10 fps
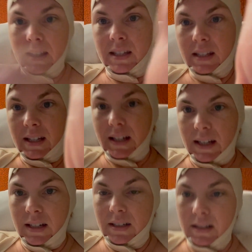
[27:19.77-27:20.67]
This
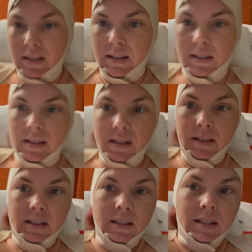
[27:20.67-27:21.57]
side,
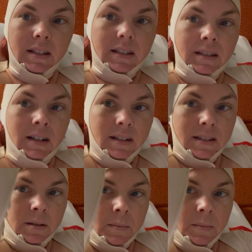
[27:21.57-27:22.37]
not so